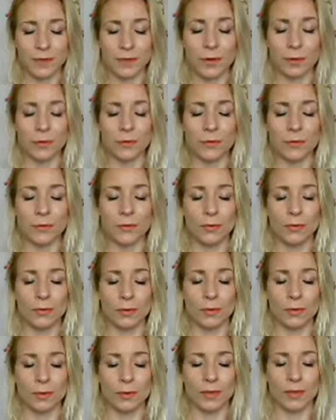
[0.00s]

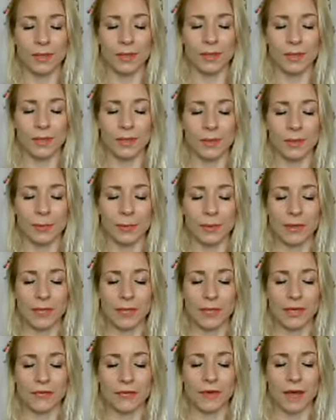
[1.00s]
Ooh, the
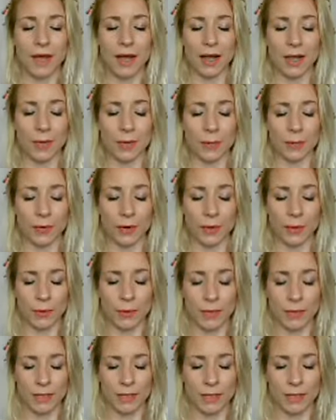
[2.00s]
belief I am
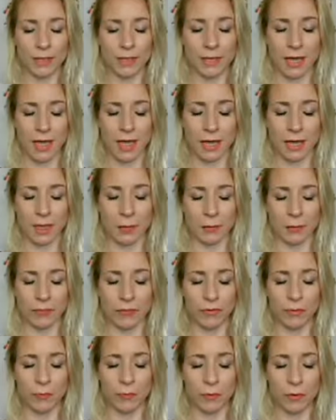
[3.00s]
broken is there. Can we
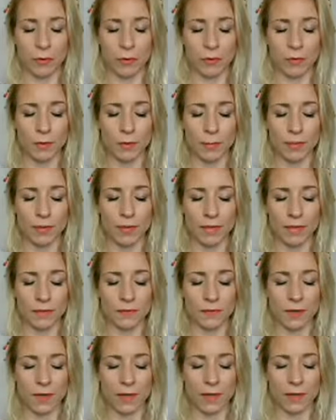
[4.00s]
remove the
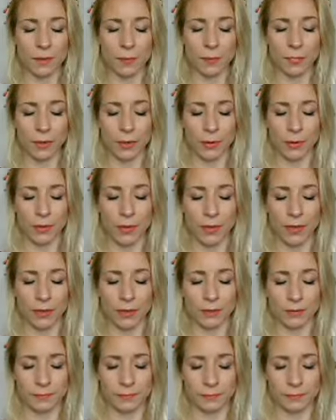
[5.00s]
belief that I am broken